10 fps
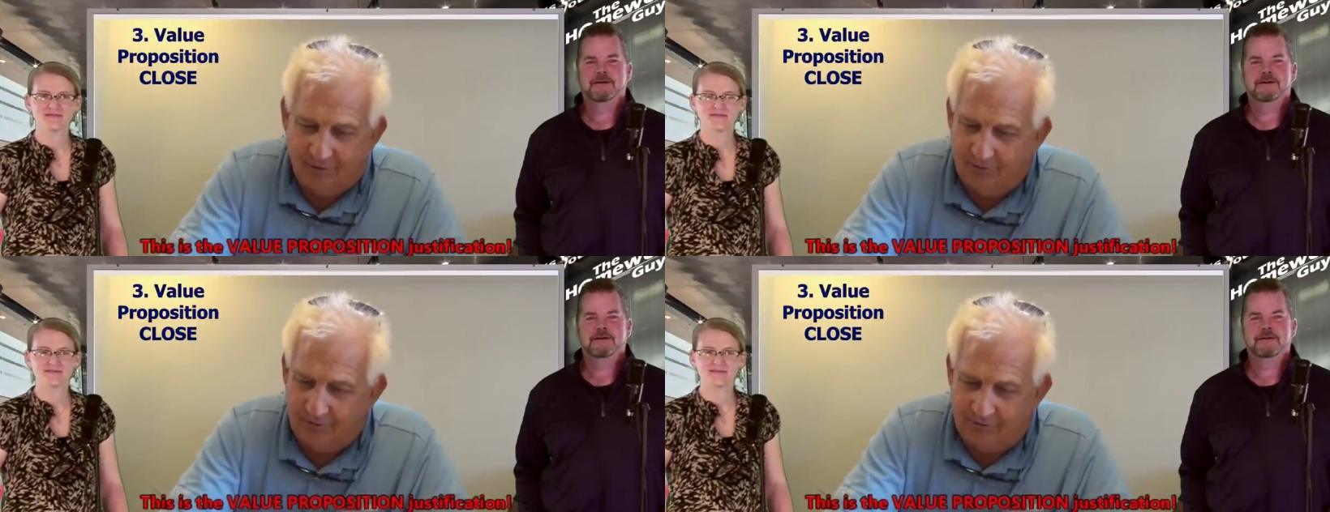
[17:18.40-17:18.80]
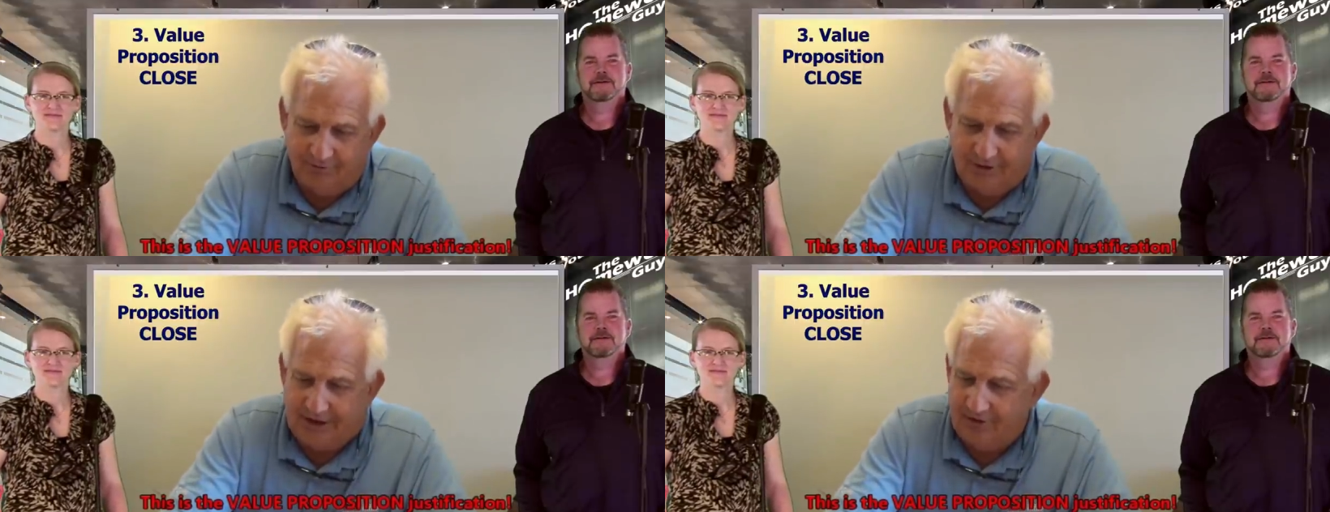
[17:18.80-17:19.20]
Speaker 1: you
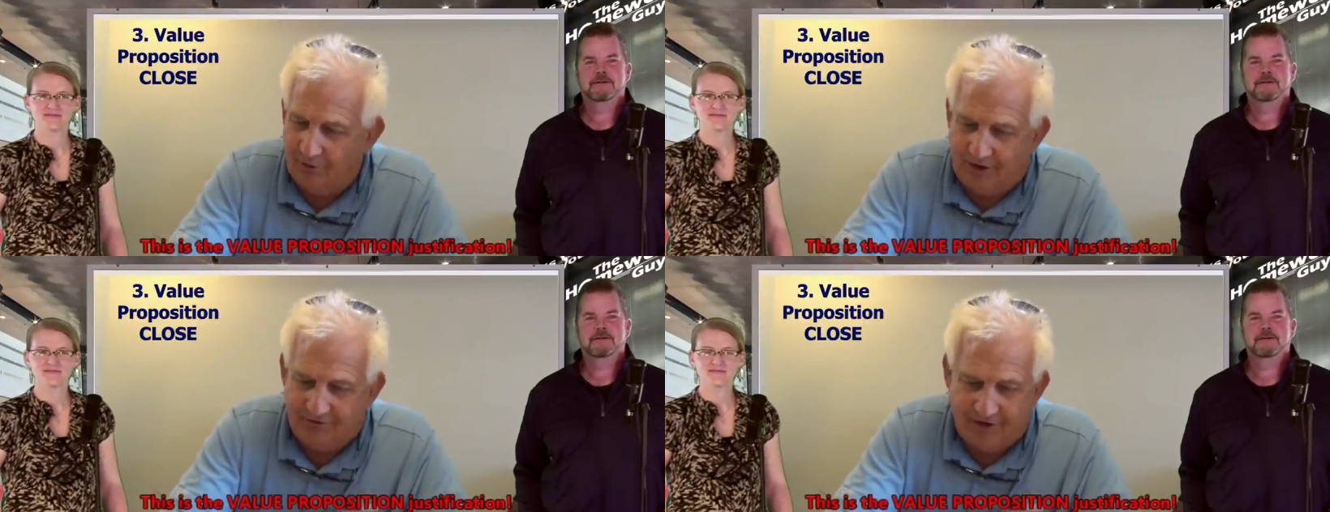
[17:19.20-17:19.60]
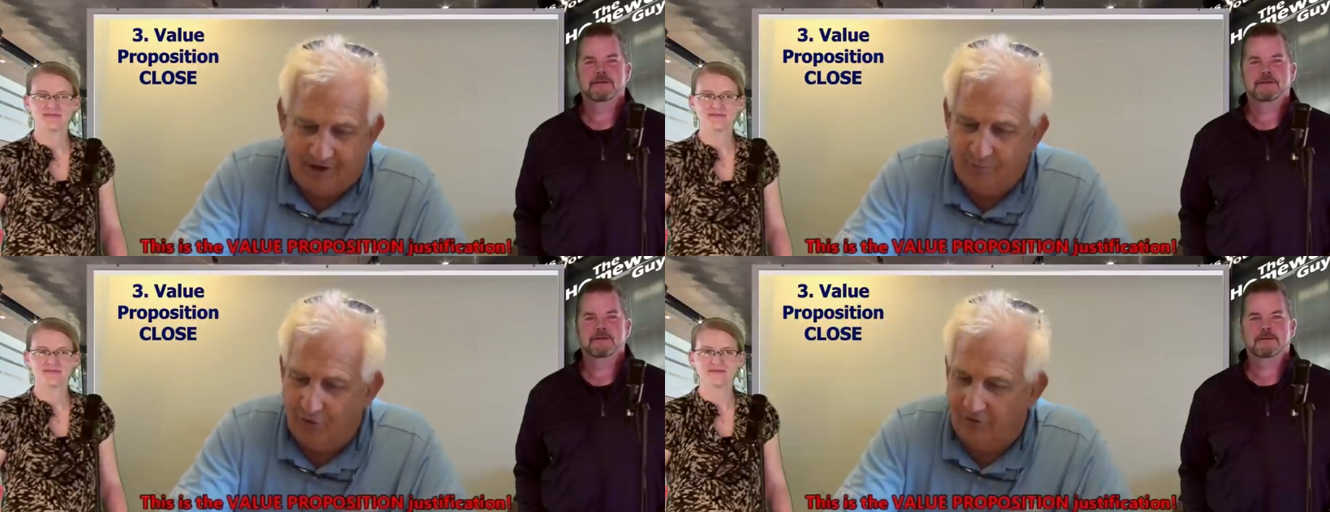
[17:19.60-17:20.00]
don't need to
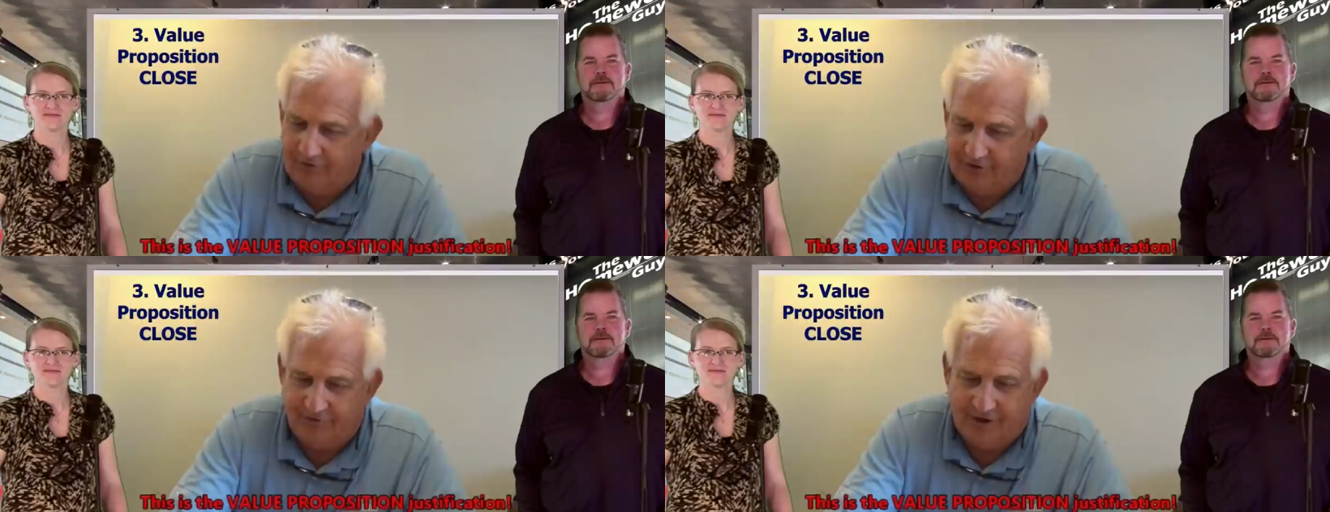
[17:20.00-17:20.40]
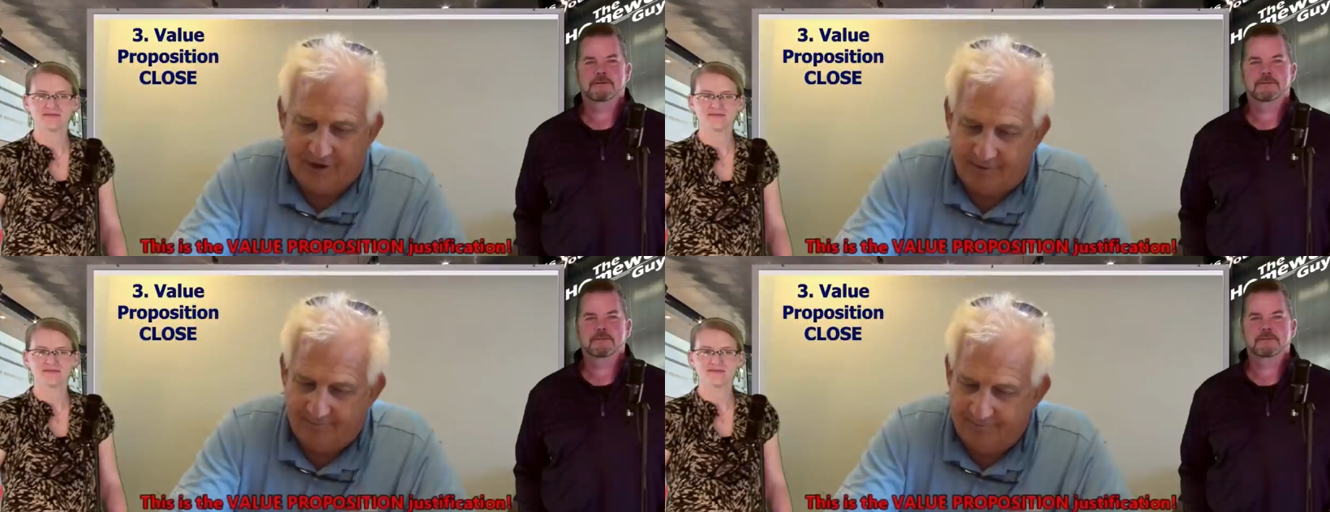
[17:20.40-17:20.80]
waste any more of your
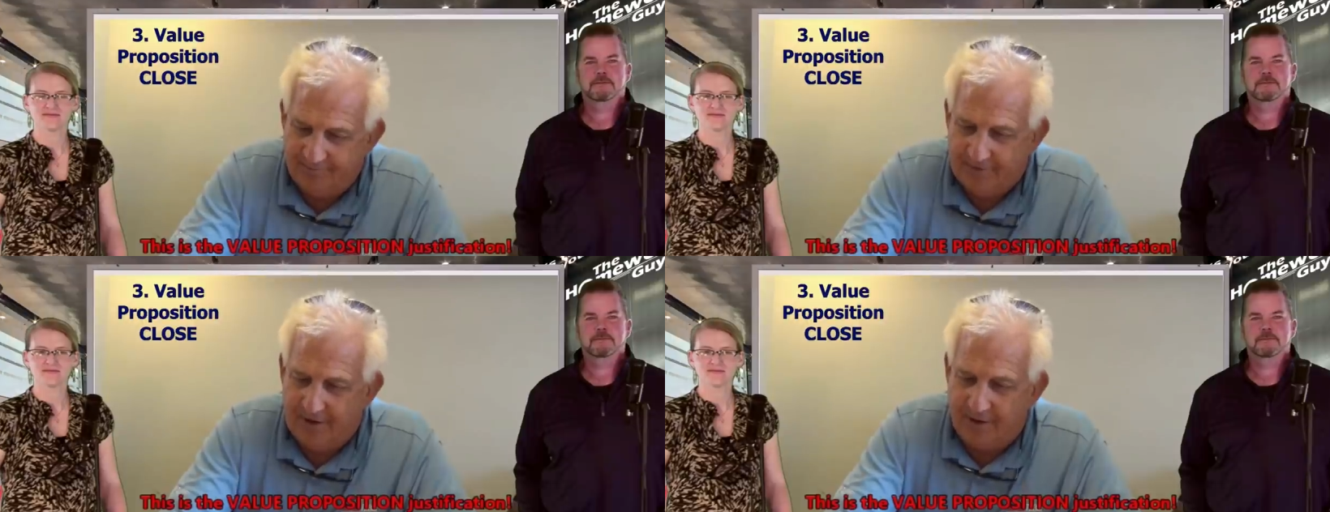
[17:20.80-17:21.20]
time